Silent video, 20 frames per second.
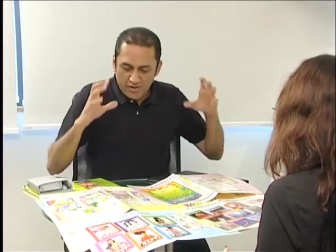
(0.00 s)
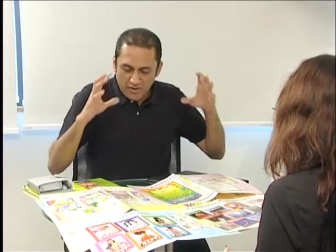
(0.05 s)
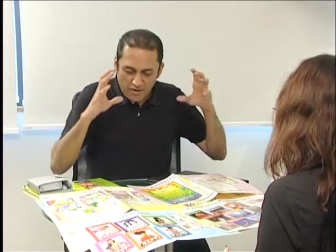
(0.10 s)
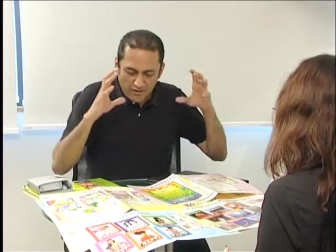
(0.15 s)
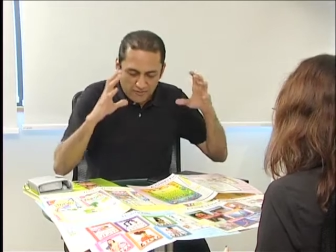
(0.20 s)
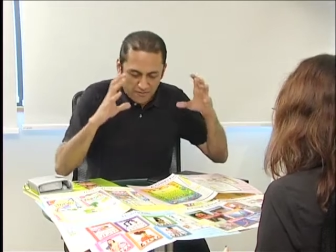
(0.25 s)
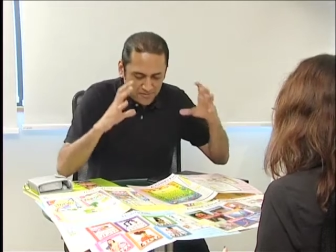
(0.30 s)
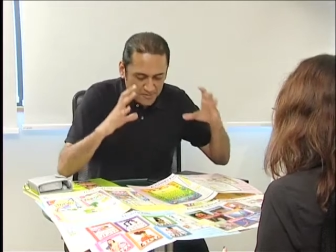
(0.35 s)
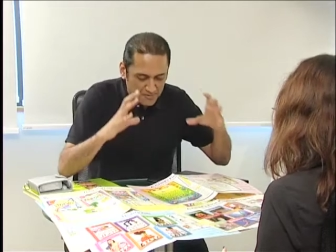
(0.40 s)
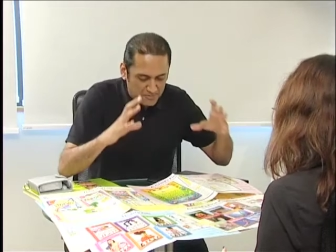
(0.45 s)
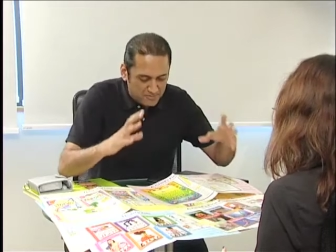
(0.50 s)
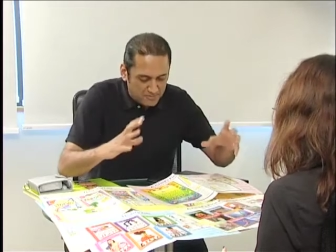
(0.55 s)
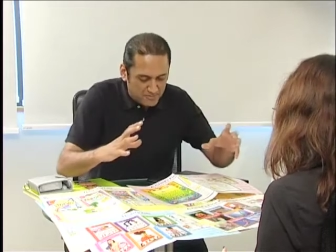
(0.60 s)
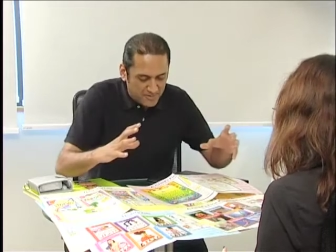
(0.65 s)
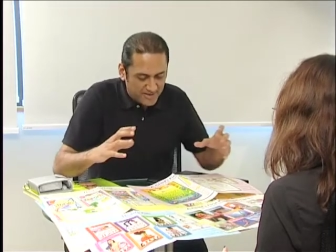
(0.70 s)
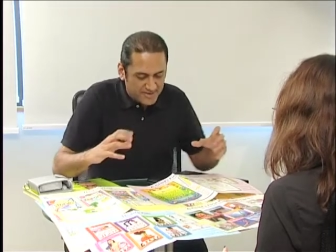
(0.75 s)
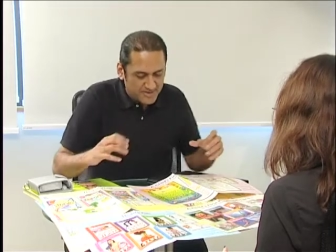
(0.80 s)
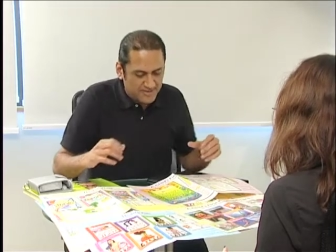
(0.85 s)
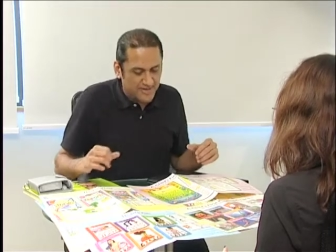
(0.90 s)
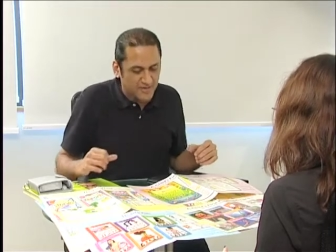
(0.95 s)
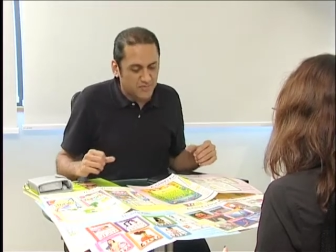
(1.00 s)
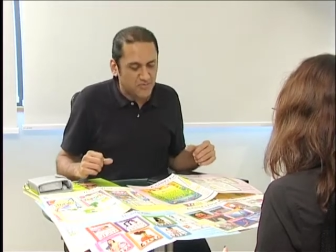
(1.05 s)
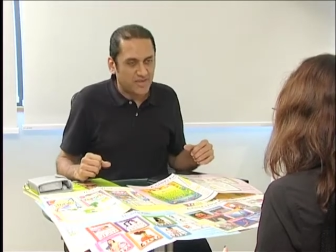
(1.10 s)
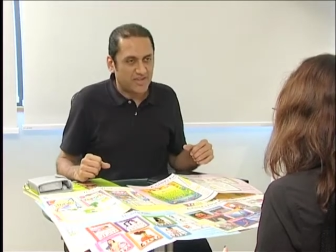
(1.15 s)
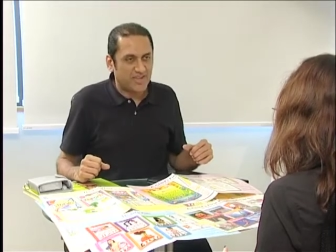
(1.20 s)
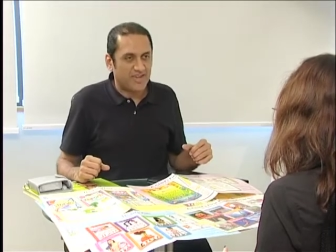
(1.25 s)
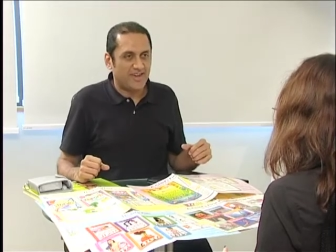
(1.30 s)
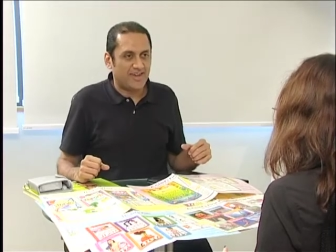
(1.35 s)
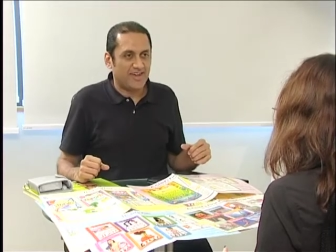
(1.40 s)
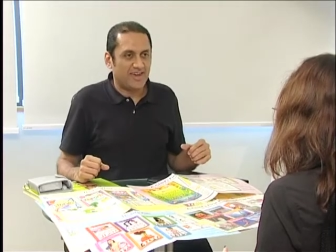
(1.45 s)
offer the best that we
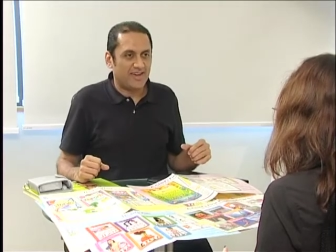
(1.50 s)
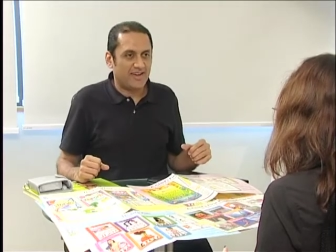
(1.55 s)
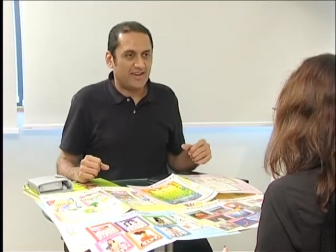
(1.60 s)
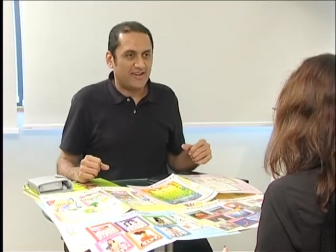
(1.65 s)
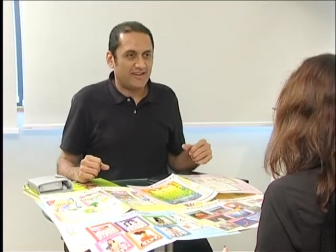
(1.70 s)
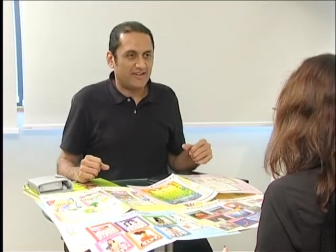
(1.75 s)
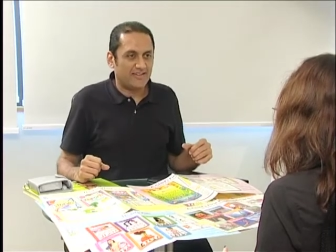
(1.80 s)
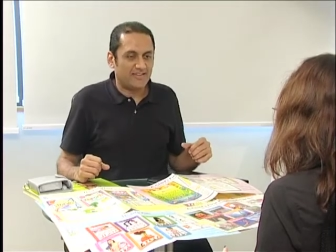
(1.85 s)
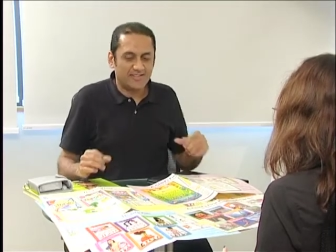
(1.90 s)
can.